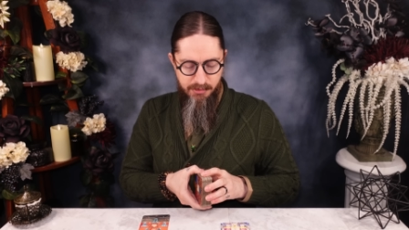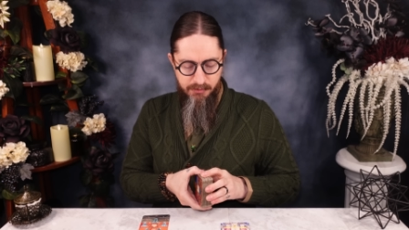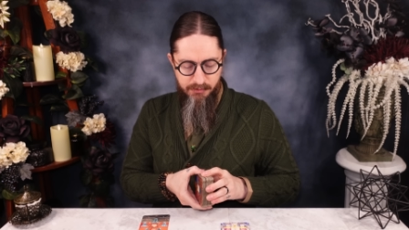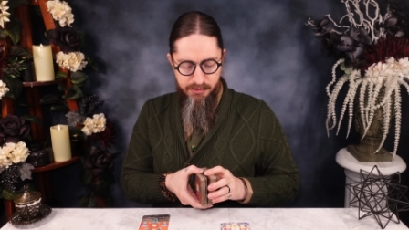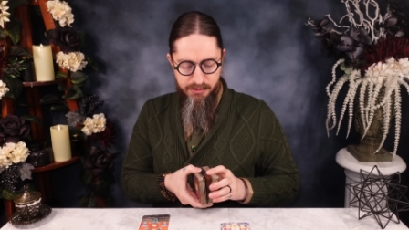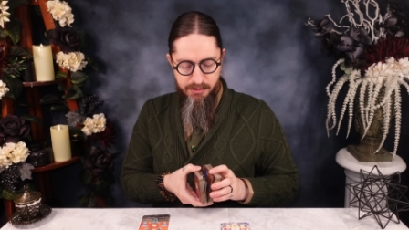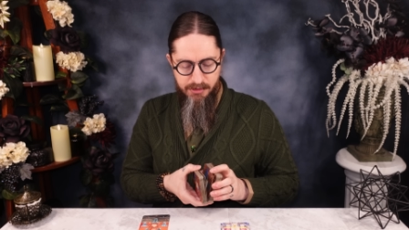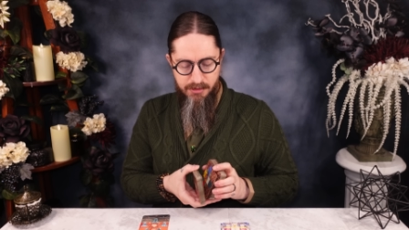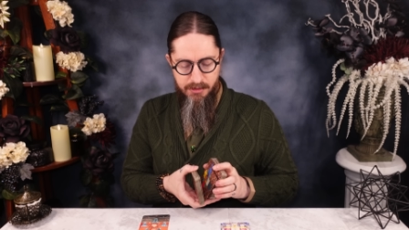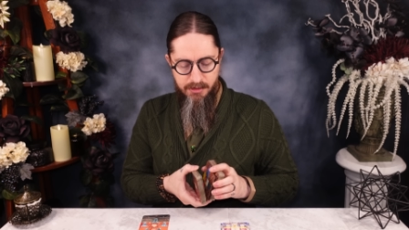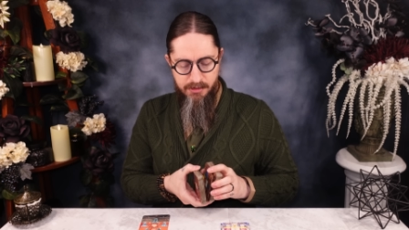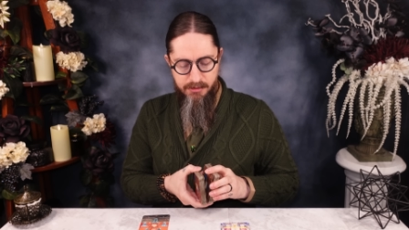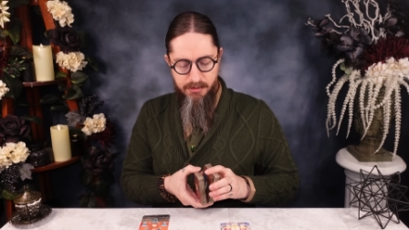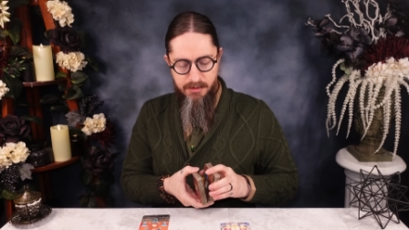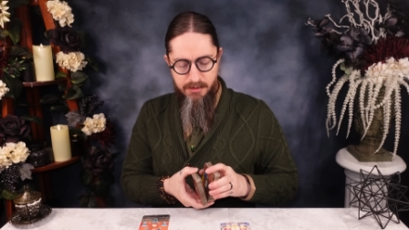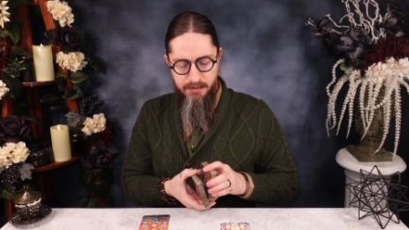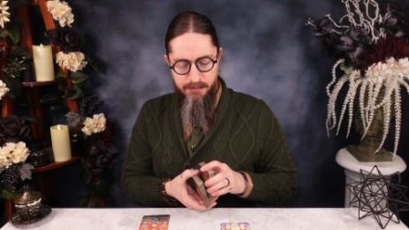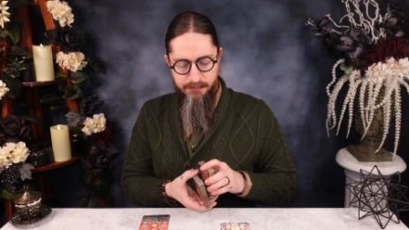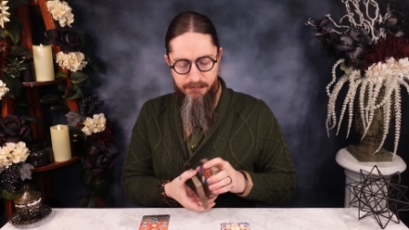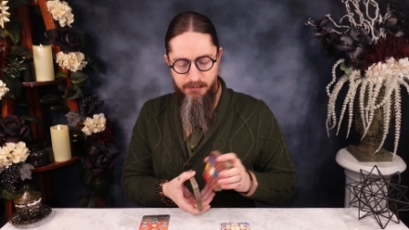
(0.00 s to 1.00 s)
bonus card,
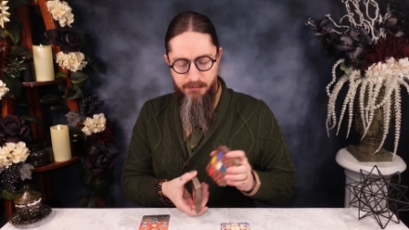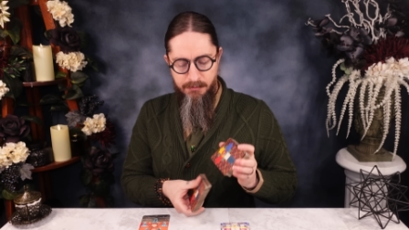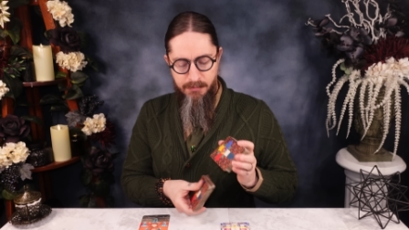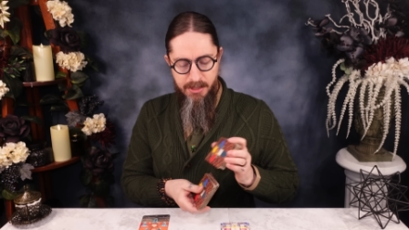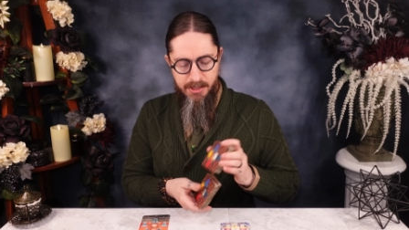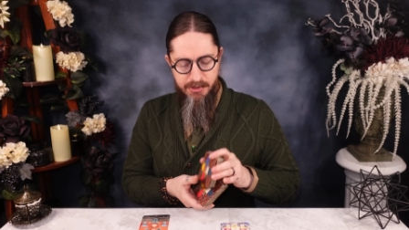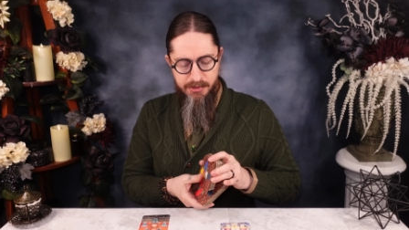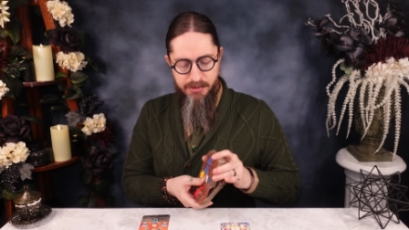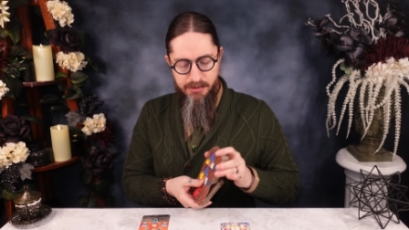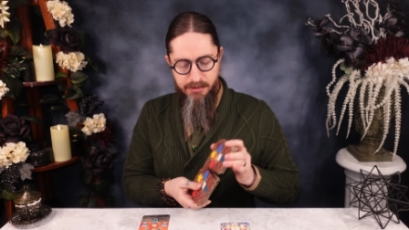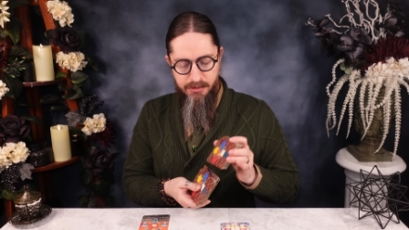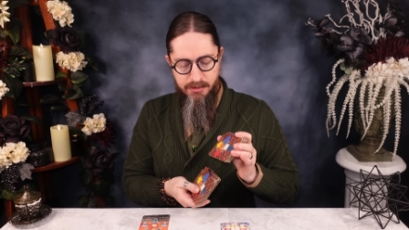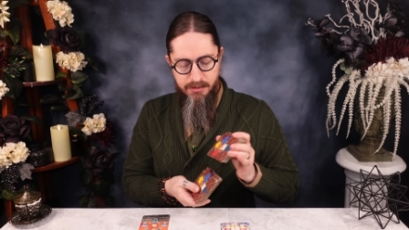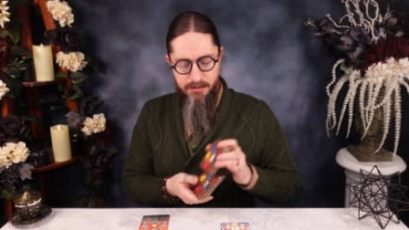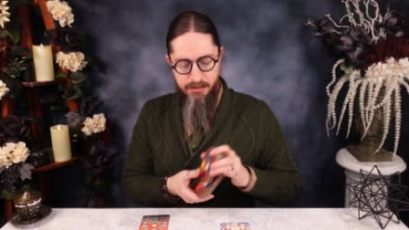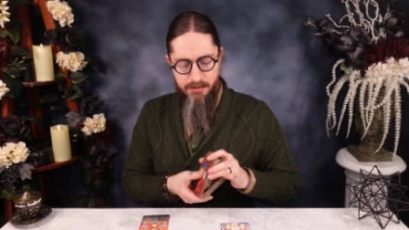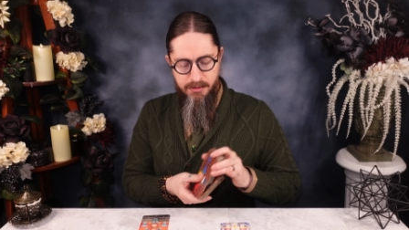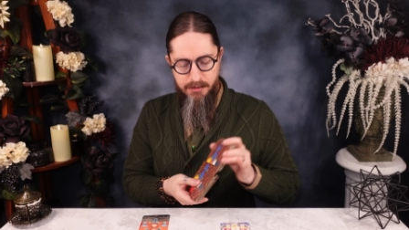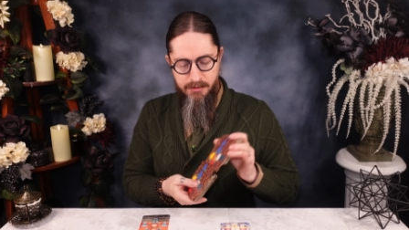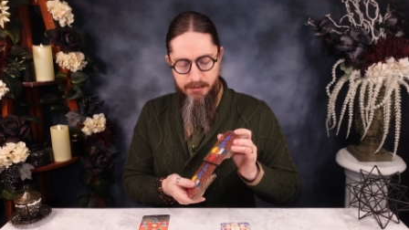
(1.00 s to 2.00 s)
confirmation
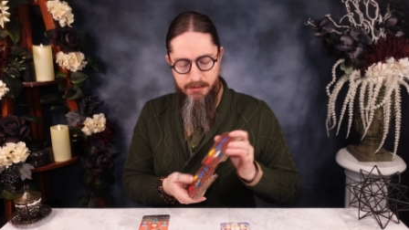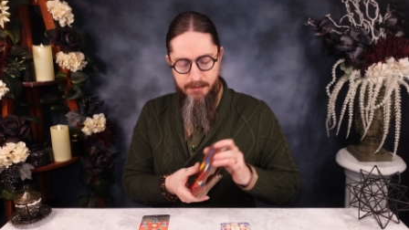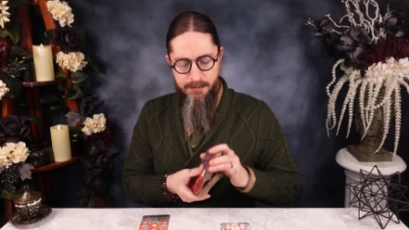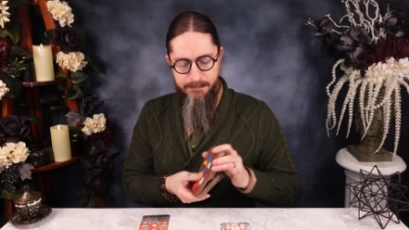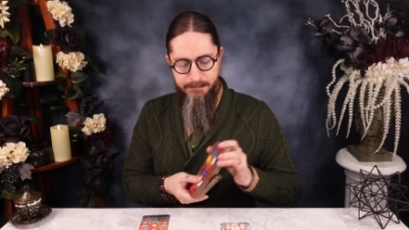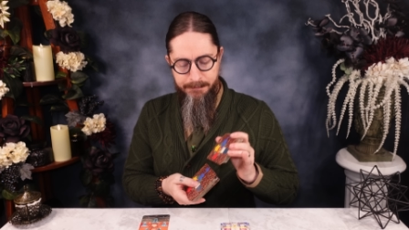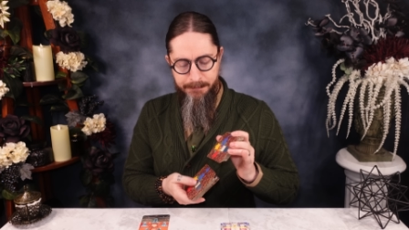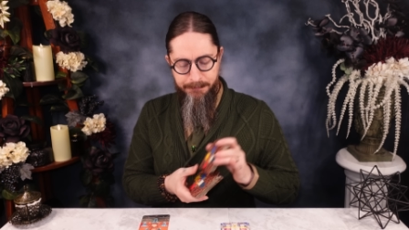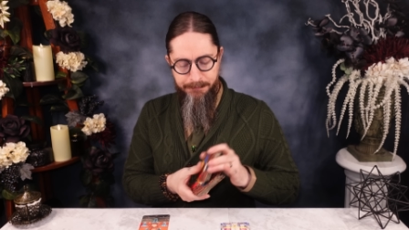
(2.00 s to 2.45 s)
card.